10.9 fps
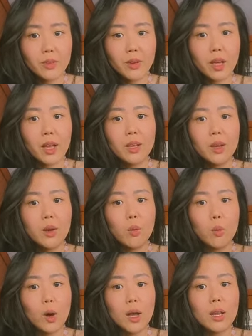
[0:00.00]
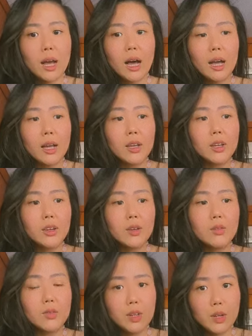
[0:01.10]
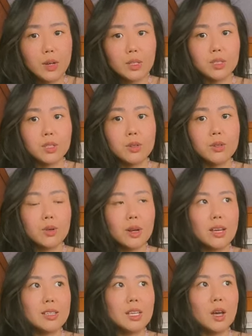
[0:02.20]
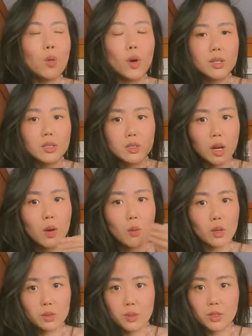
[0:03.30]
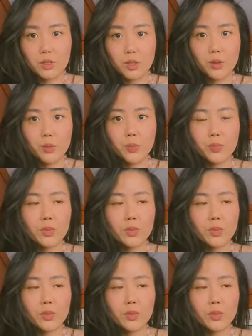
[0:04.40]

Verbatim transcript: Okay? What I feel into is what does God wants me to do?